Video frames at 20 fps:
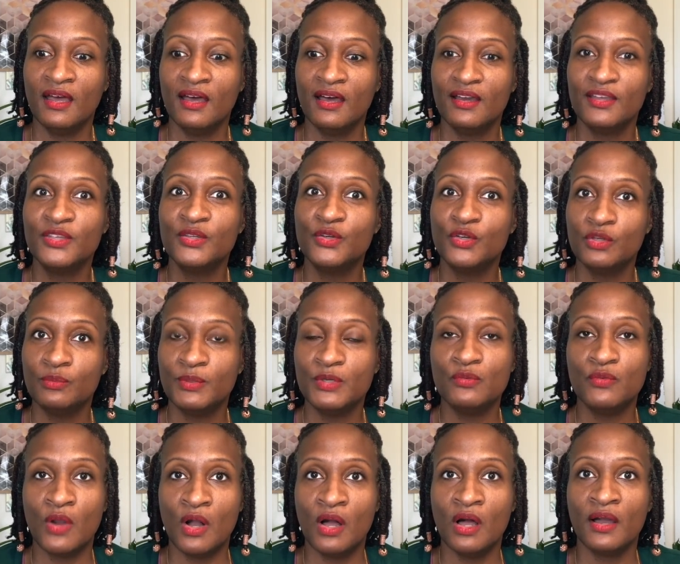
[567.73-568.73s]
you could be
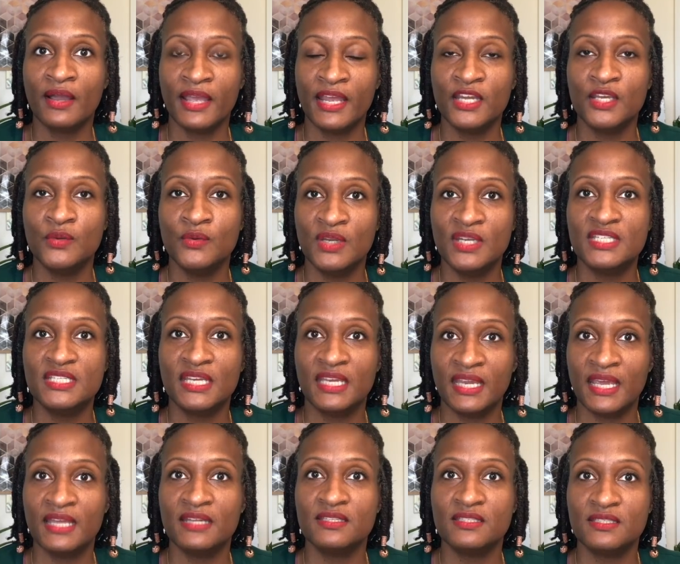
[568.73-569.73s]
wrong, and you need to
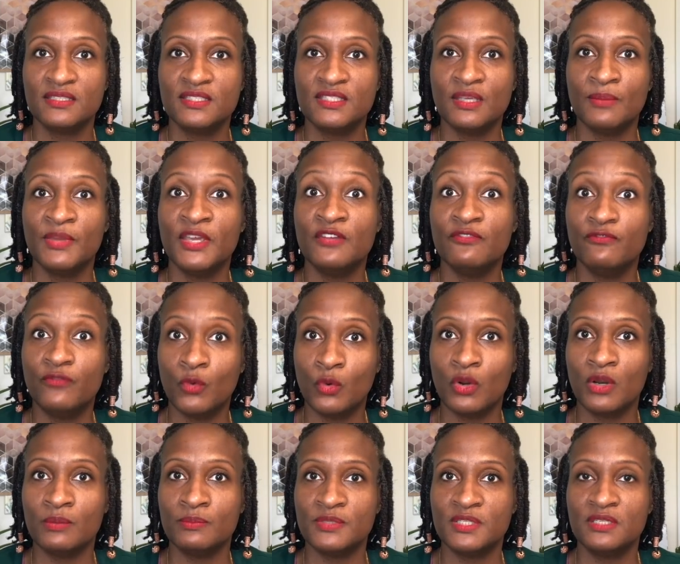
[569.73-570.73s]
get some
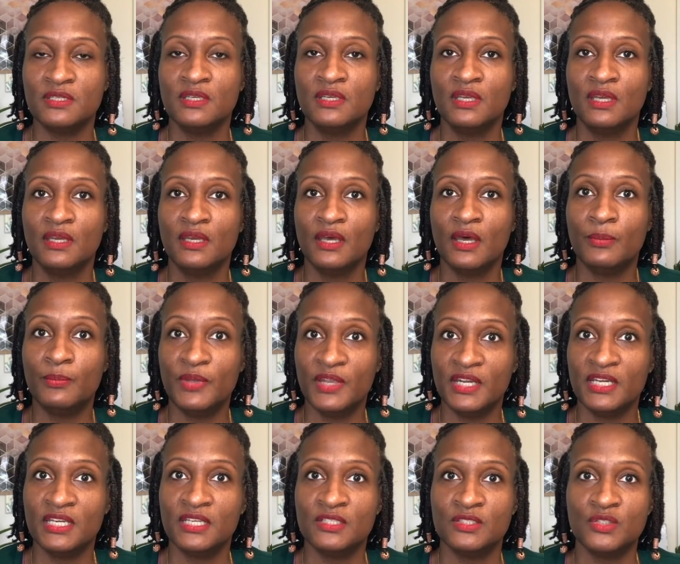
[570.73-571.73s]
informed
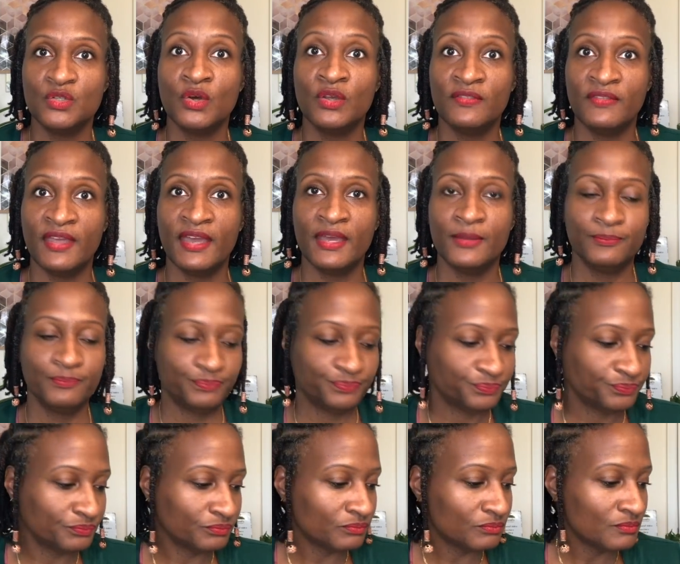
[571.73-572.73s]
opinions on that.
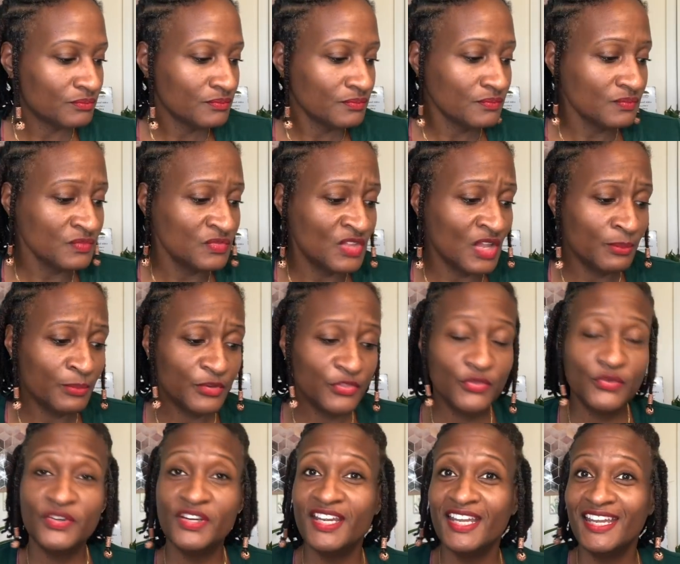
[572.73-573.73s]
Number
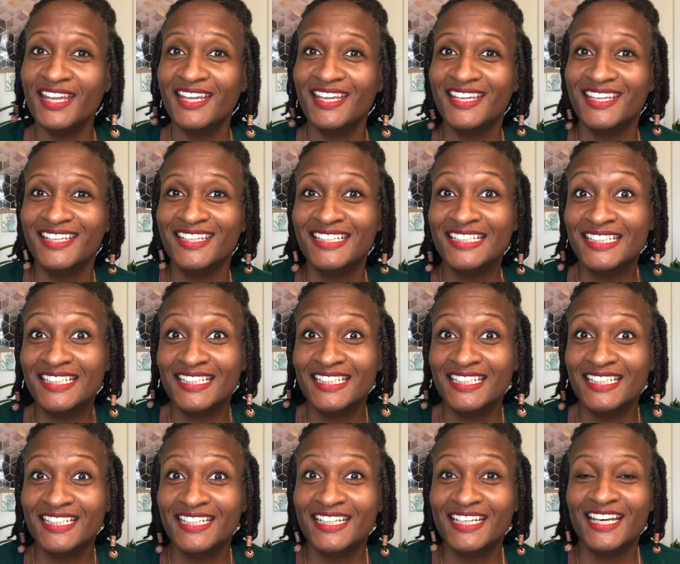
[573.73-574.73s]
3,
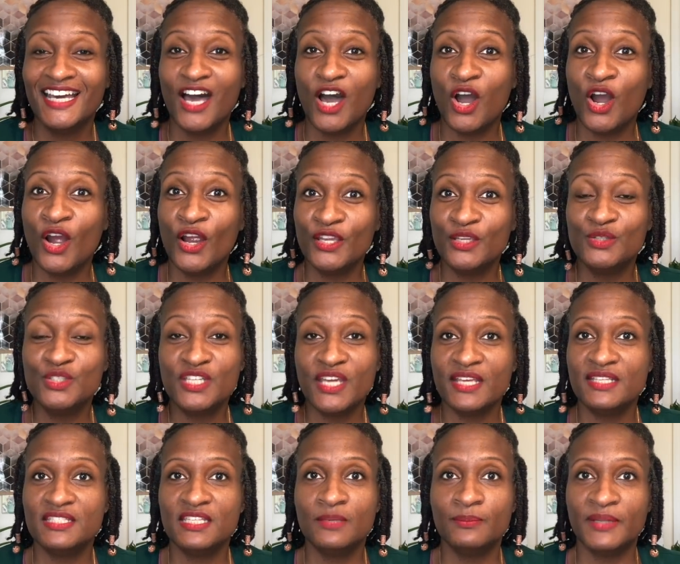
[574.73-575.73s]
are you
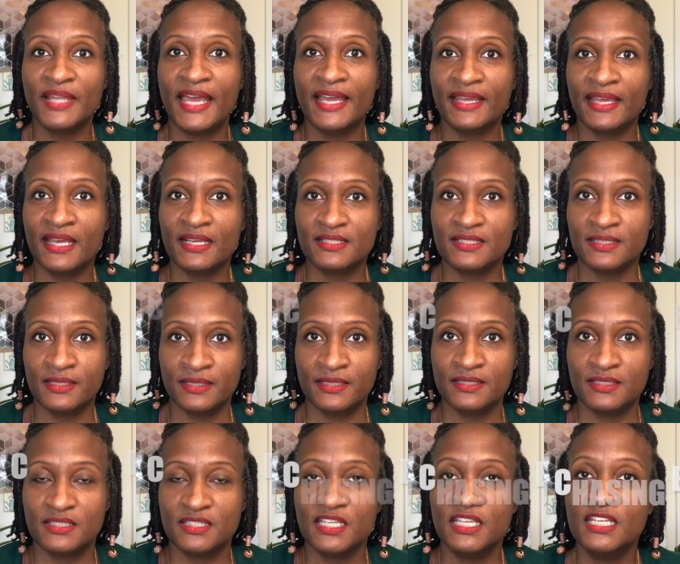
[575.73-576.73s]
chasing Black
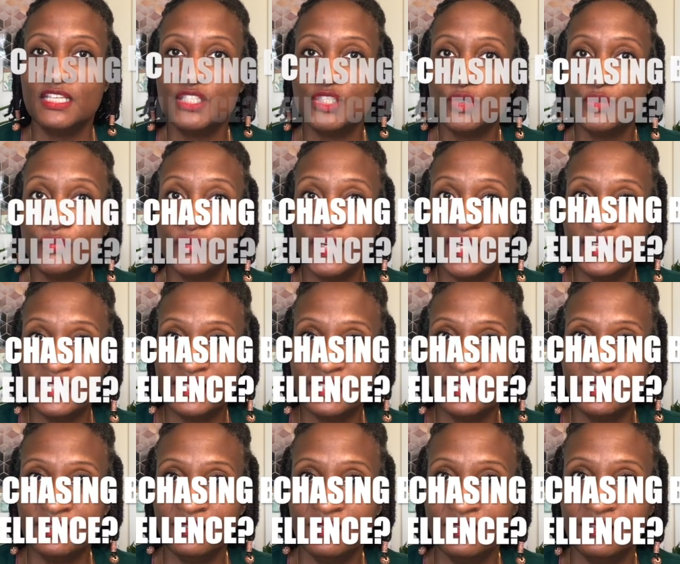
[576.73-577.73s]
excellence? Is the
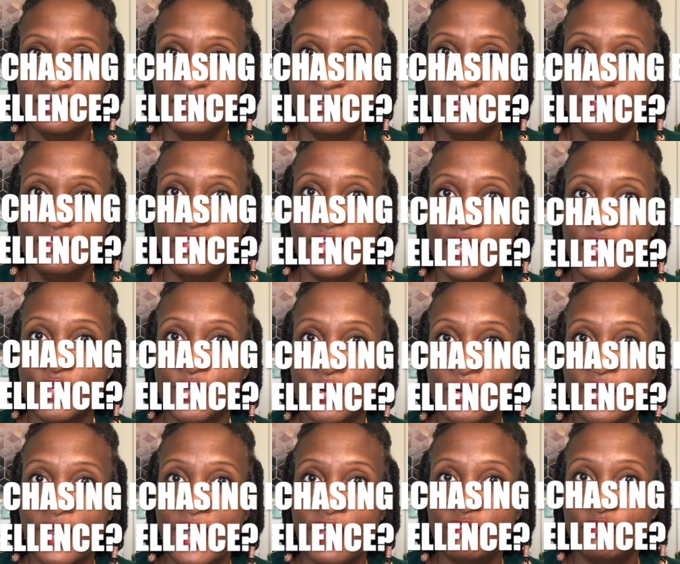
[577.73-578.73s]
reason that you're
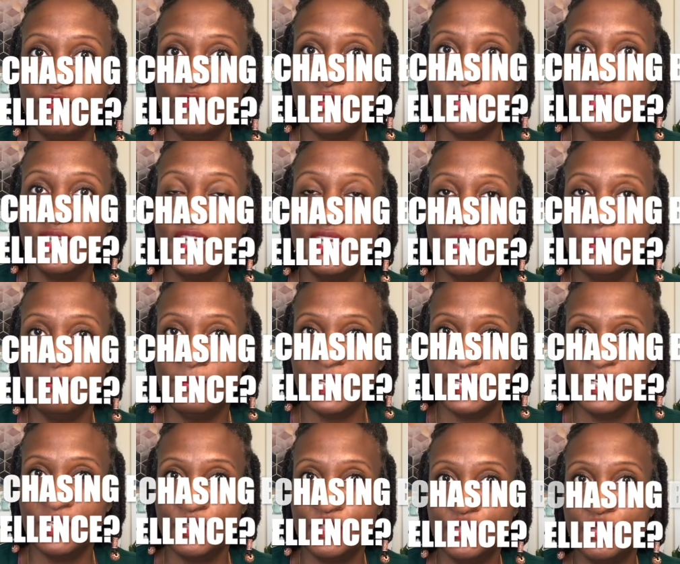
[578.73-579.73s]
not fully
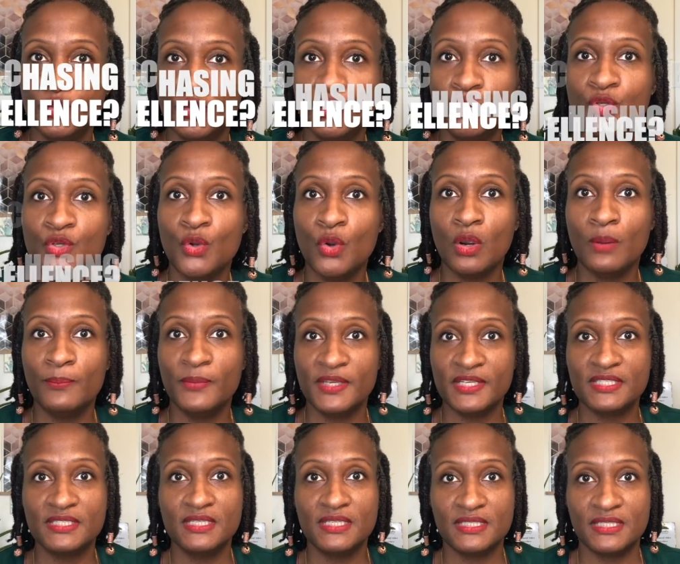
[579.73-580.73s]
committed to your
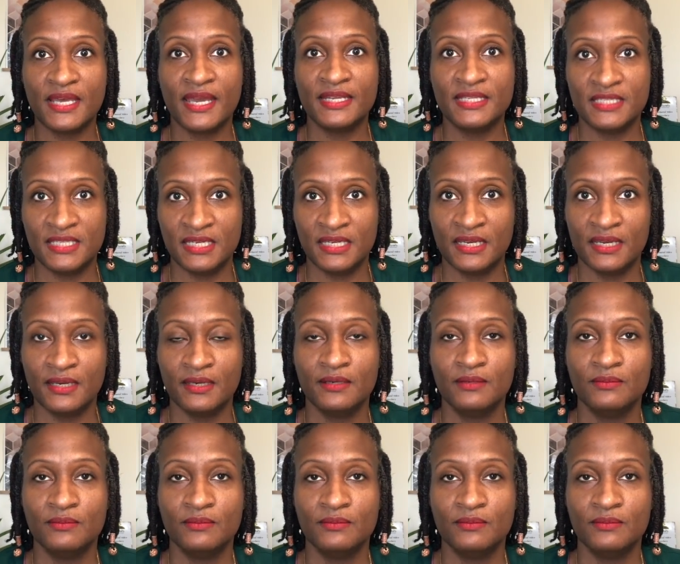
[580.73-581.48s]
business idea